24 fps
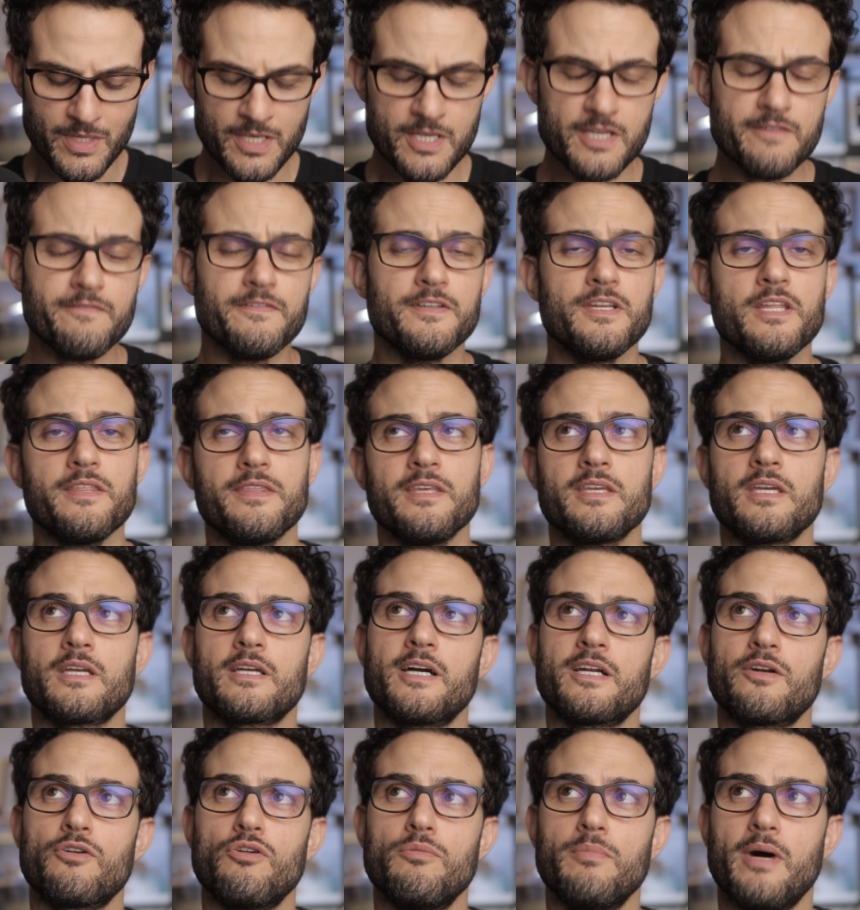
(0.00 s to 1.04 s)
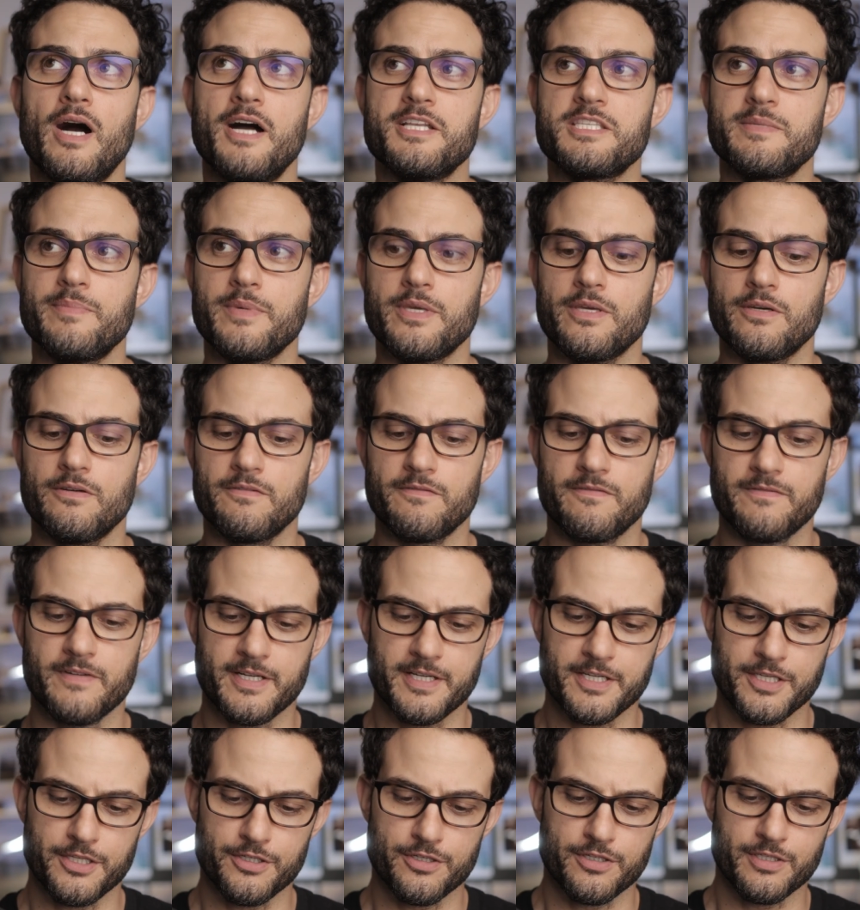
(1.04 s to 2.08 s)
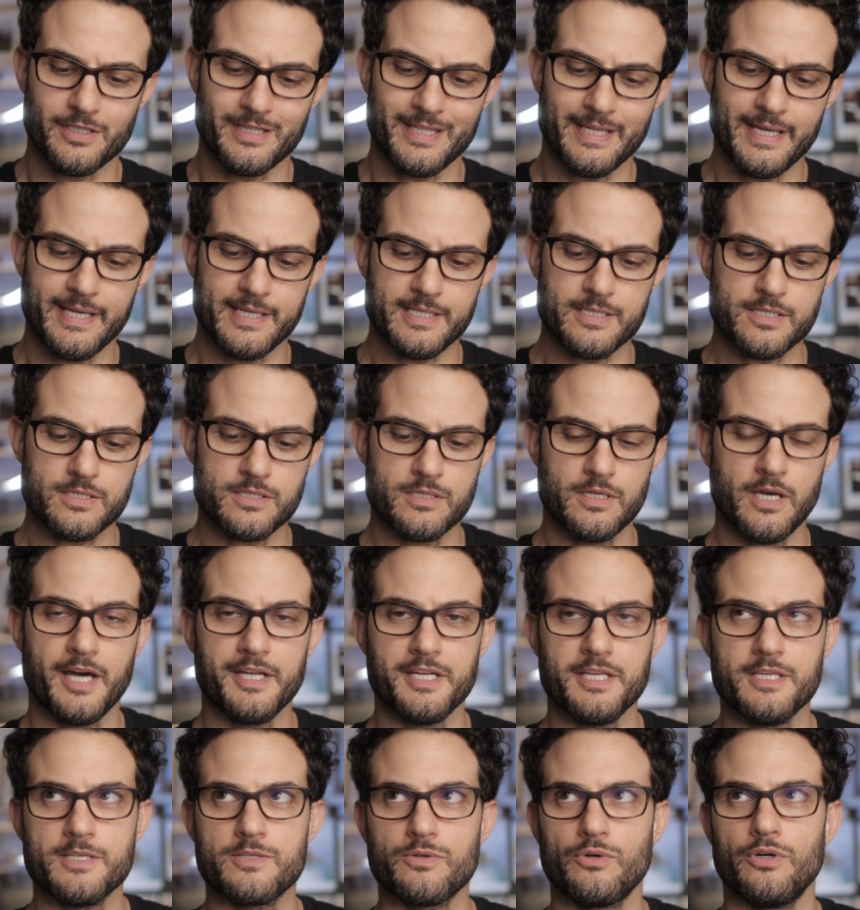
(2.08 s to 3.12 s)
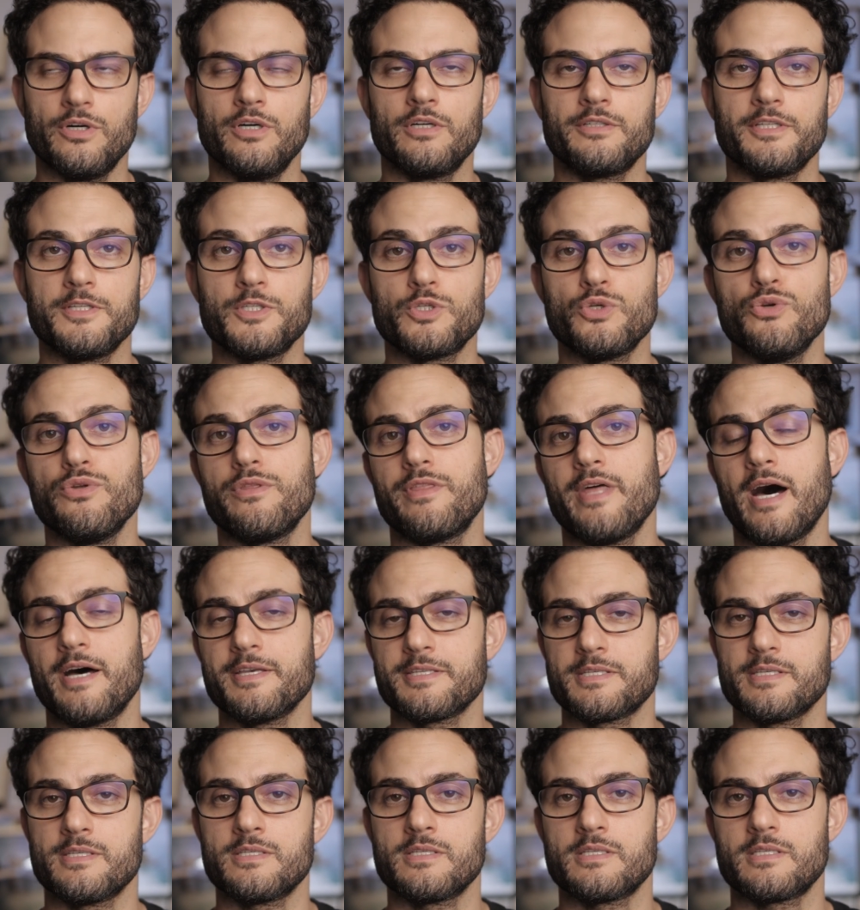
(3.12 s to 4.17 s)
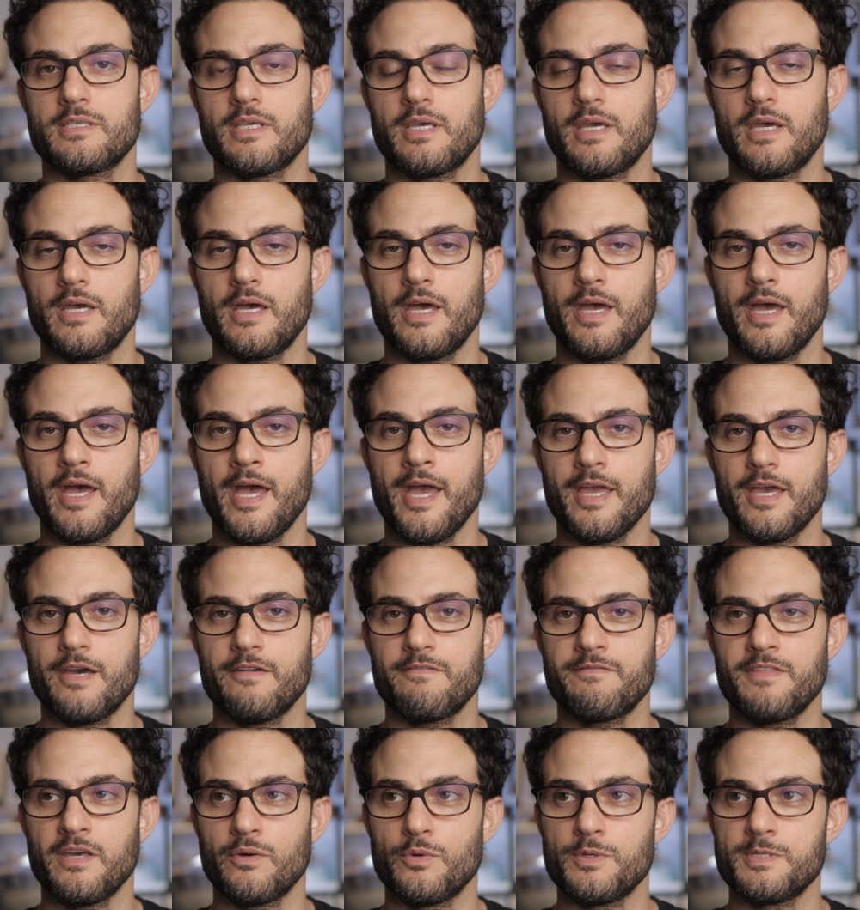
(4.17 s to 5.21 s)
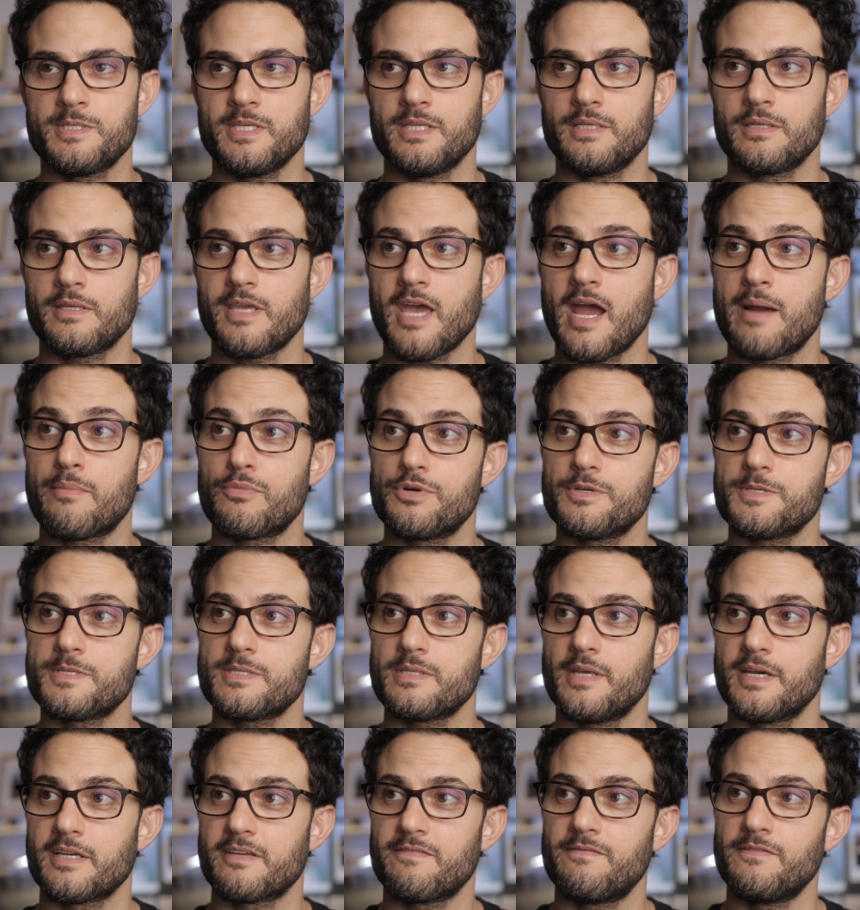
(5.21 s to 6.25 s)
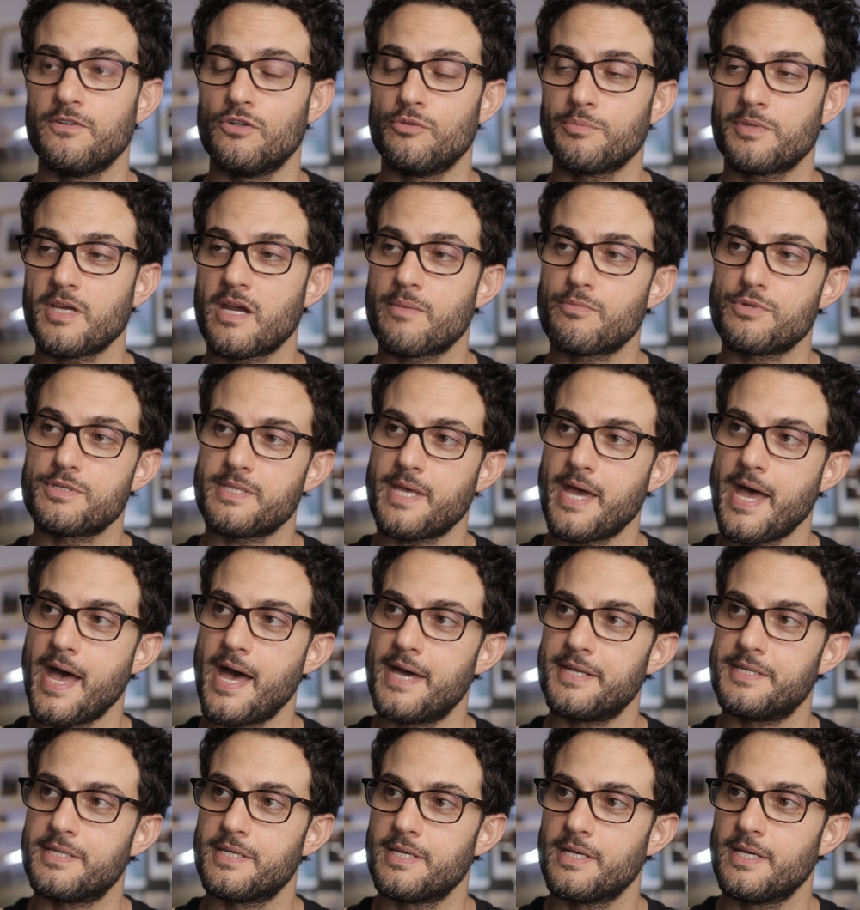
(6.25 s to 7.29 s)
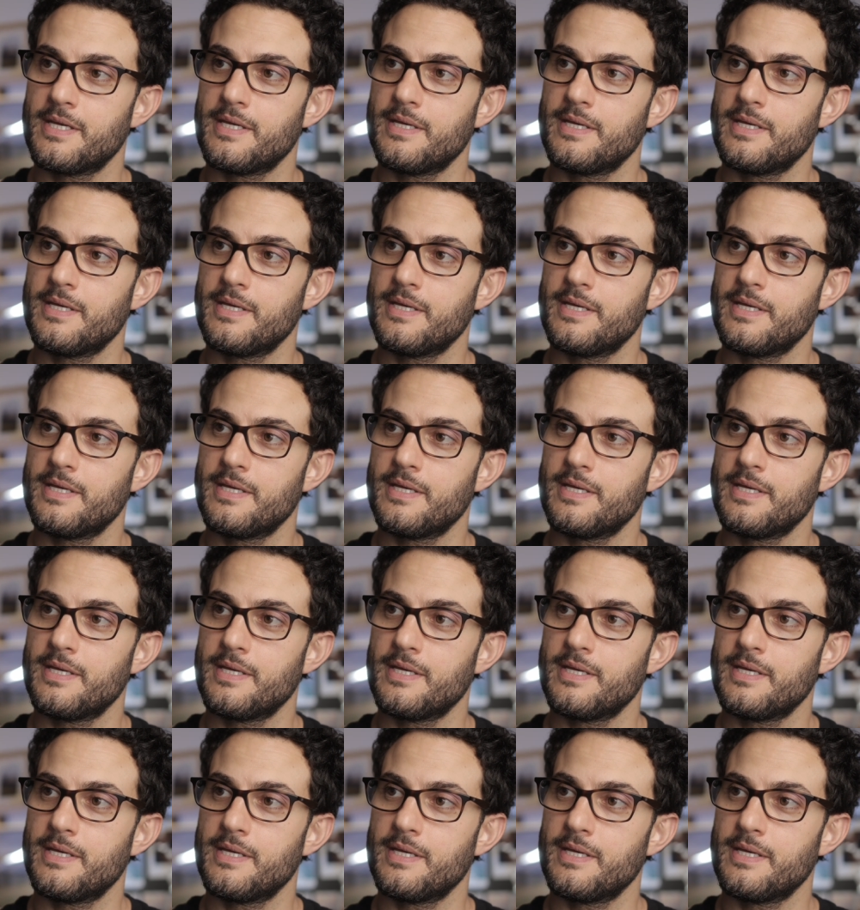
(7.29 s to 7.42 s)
If anything, it kind of reminds me of, late 90s or early 2000s AF that was in cameras, like film cameras that had,